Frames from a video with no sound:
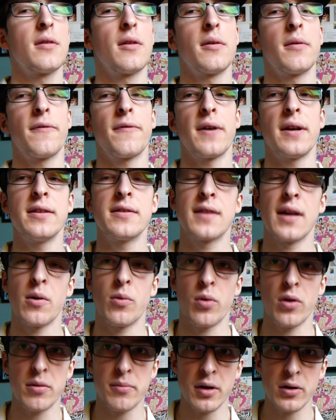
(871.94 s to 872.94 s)
friends that
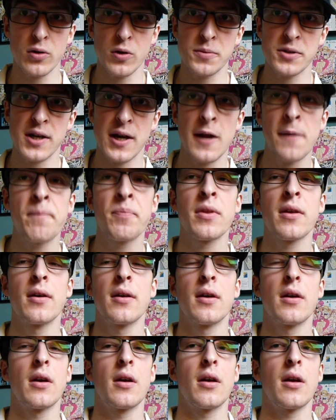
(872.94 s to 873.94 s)
were in my group chat,
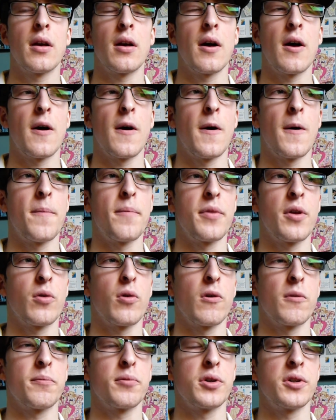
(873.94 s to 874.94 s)
there
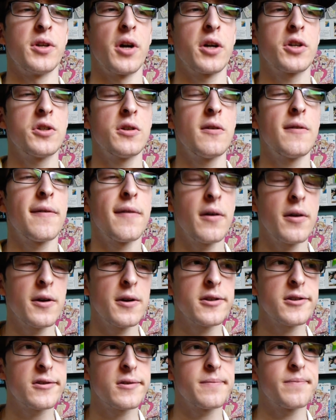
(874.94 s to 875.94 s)
were production
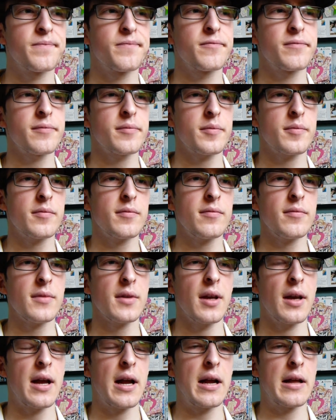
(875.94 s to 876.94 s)
failures,
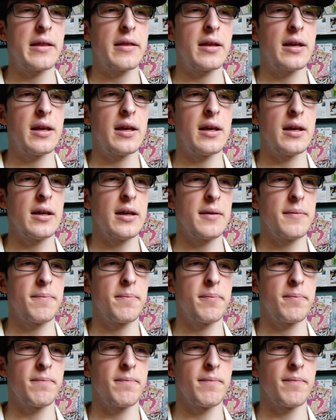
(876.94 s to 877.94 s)
and the
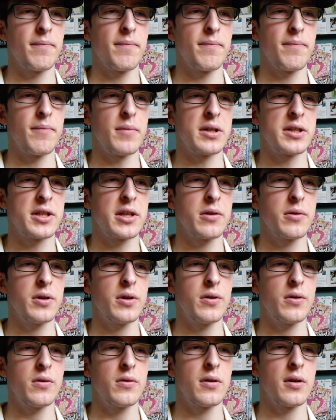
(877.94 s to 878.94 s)

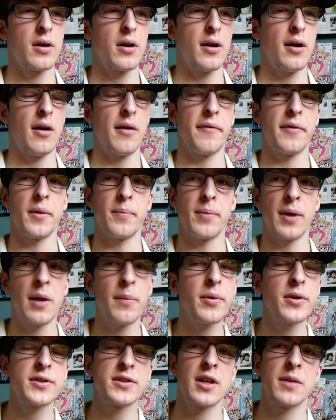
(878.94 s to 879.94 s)
material of the
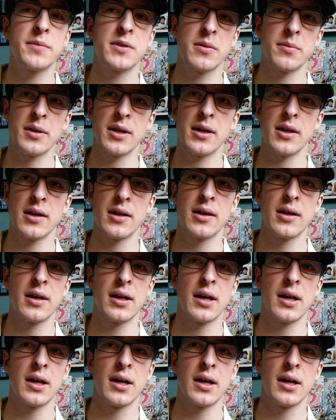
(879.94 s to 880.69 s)
paper seems to be,